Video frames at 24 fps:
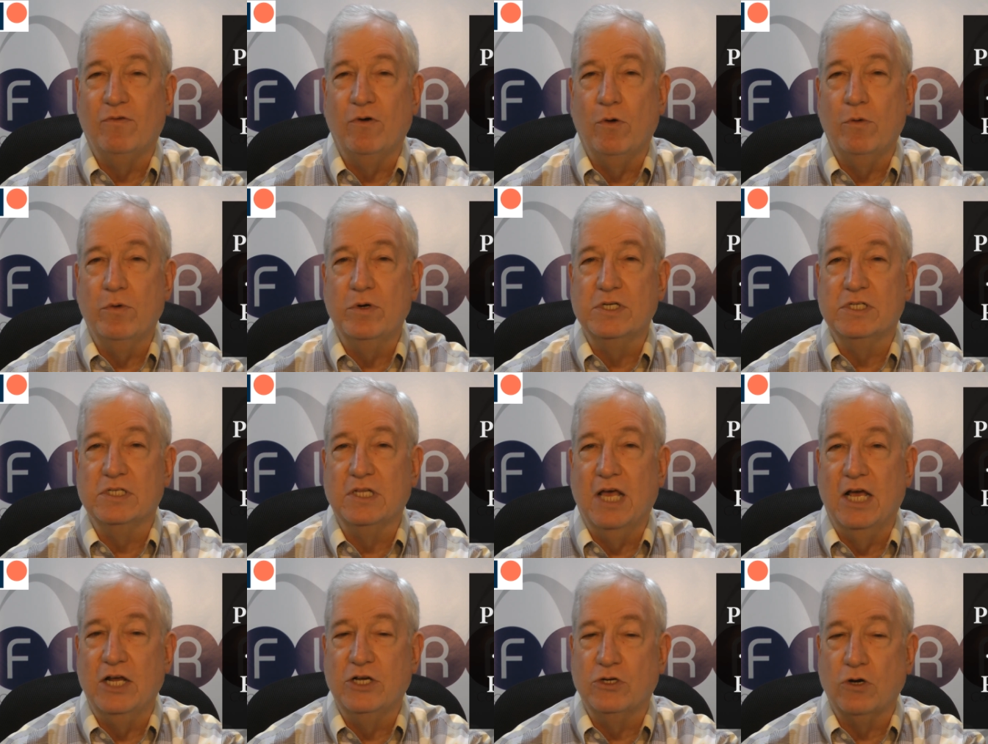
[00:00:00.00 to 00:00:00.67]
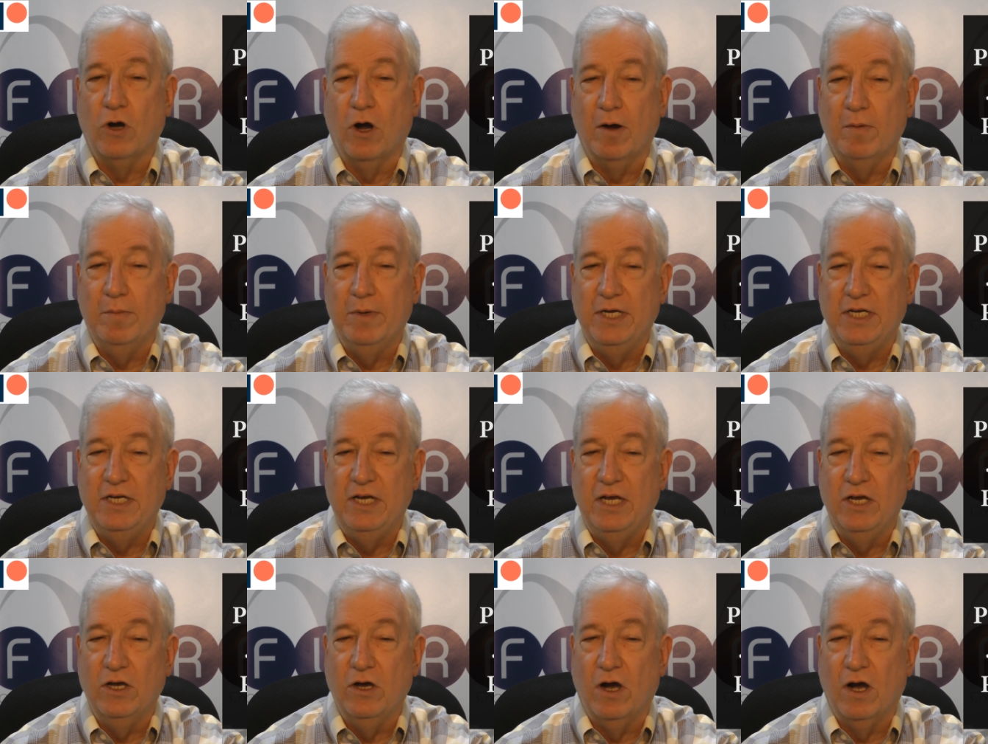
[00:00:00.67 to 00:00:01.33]
forward slash
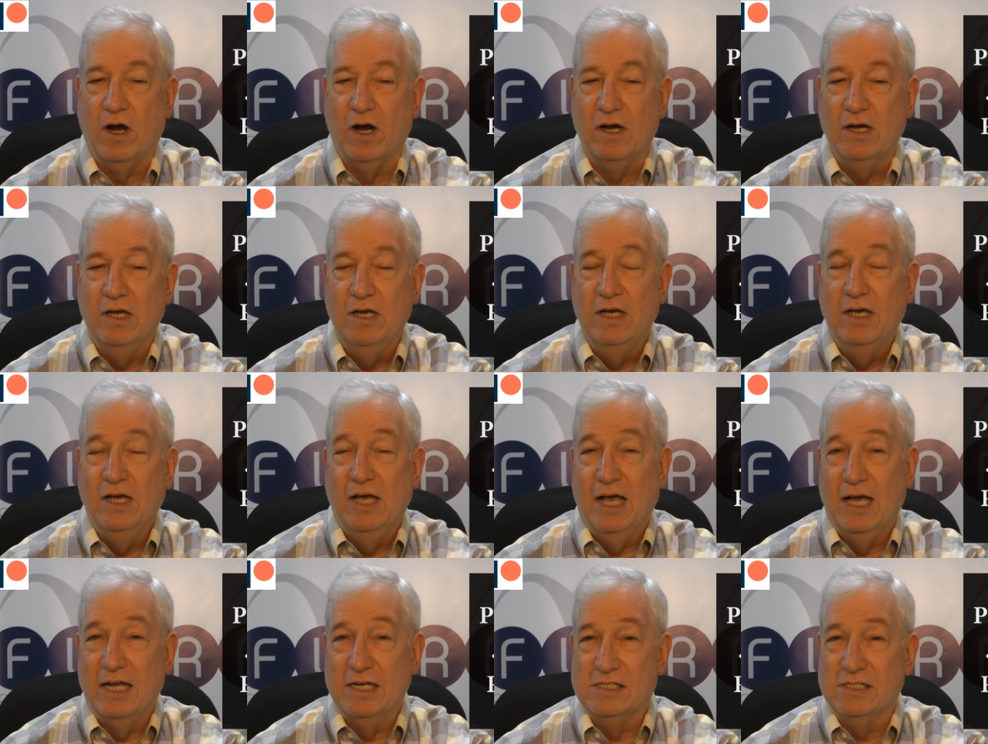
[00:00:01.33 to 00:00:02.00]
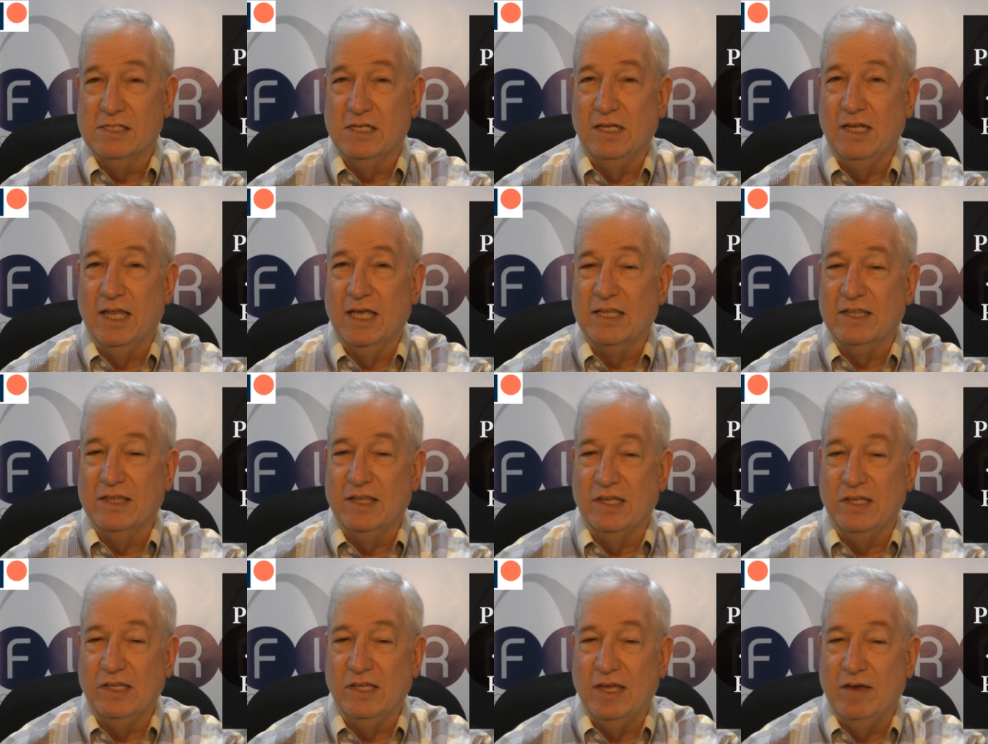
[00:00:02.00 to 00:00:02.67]
RBDR and
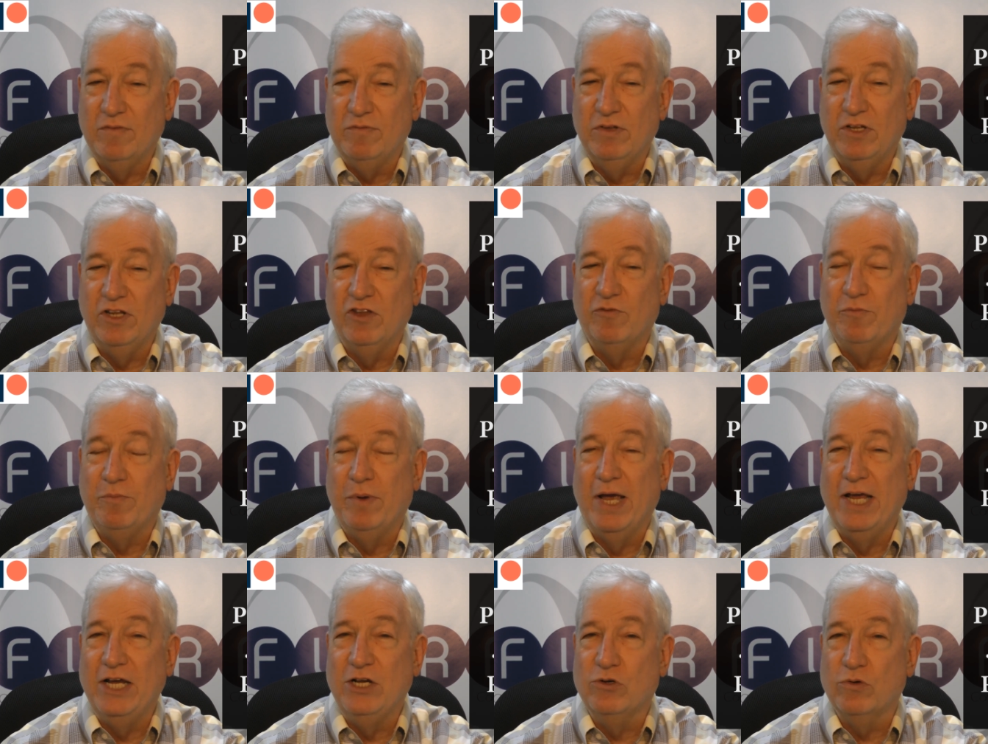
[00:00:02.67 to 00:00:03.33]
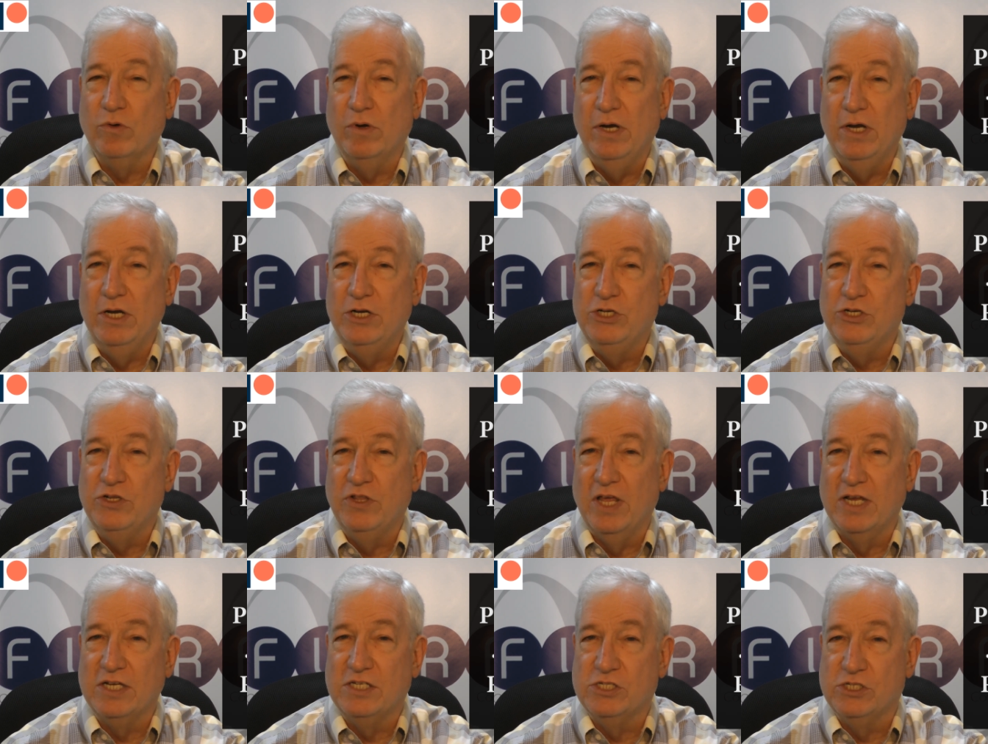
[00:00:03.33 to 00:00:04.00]
select the level of
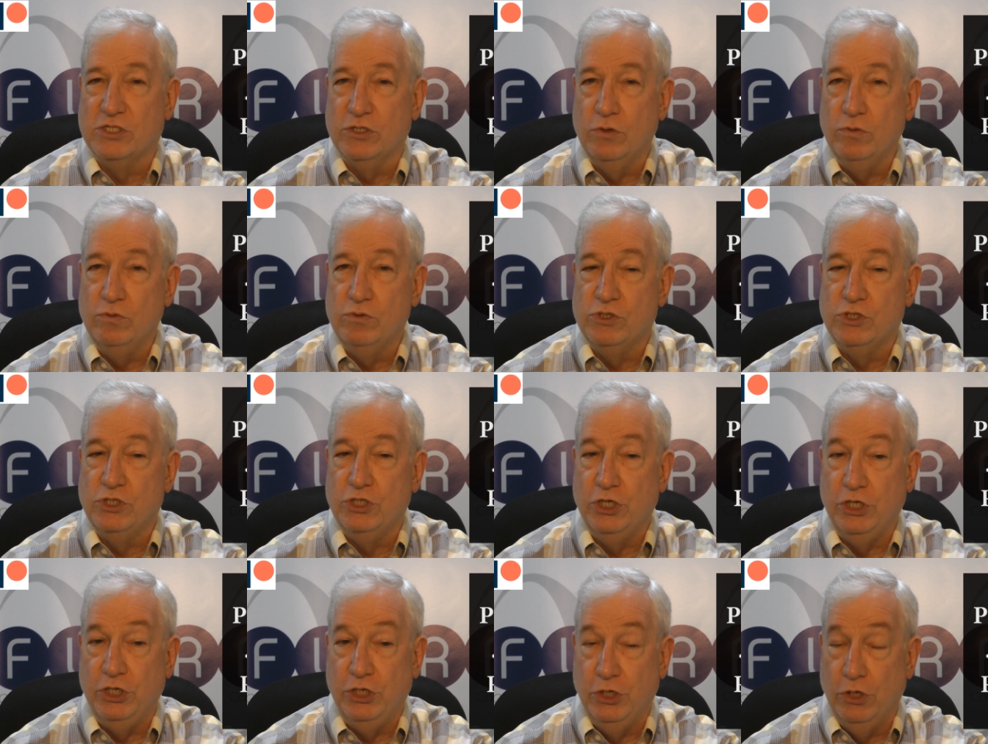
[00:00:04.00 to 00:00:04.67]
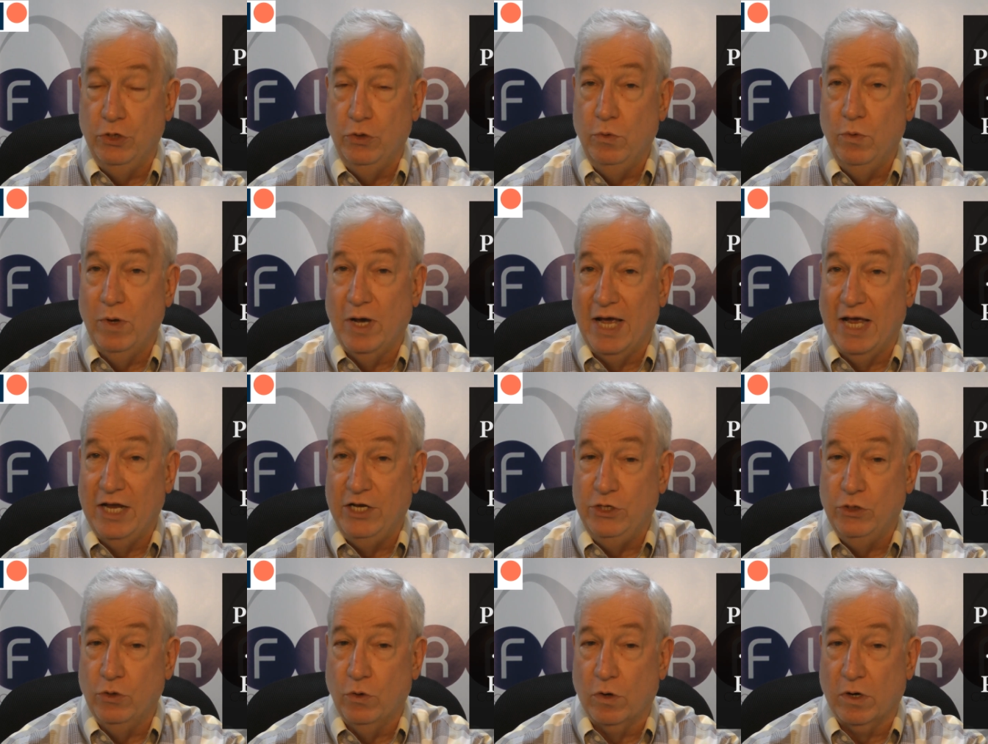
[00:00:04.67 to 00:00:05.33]
patronage that suits you
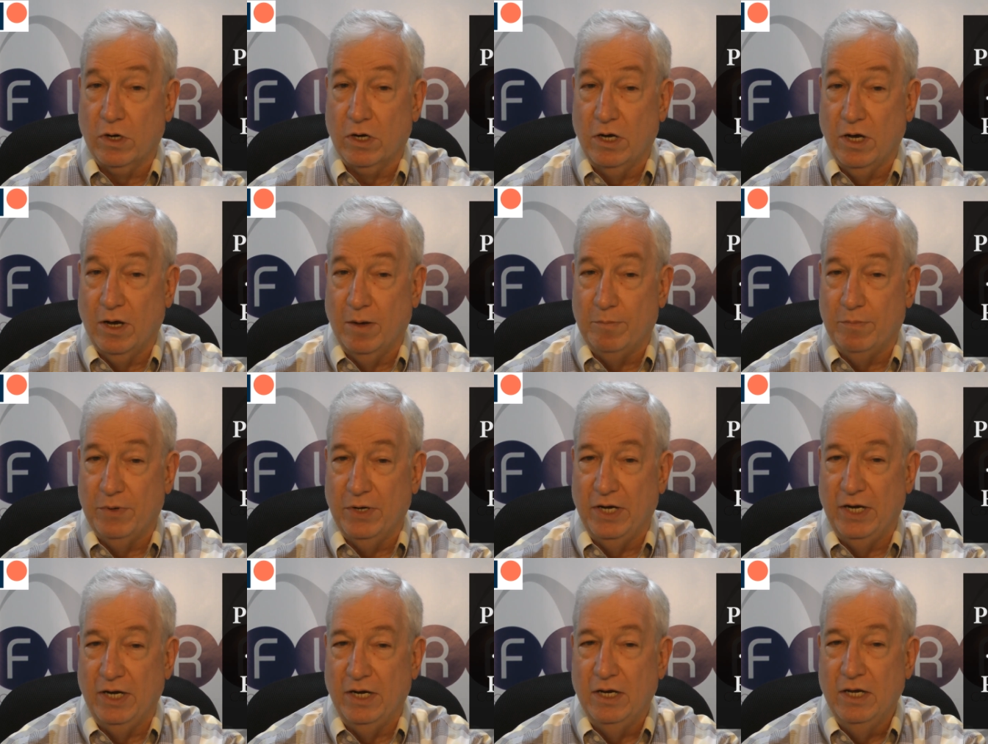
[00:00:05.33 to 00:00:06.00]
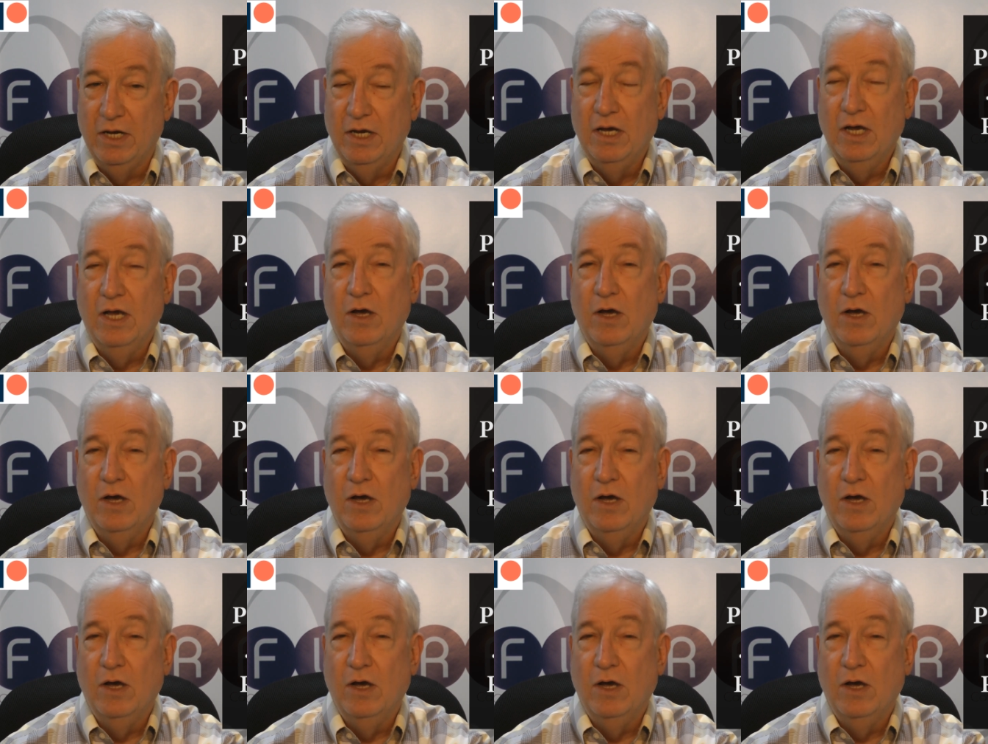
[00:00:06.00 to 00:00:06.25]
and your company.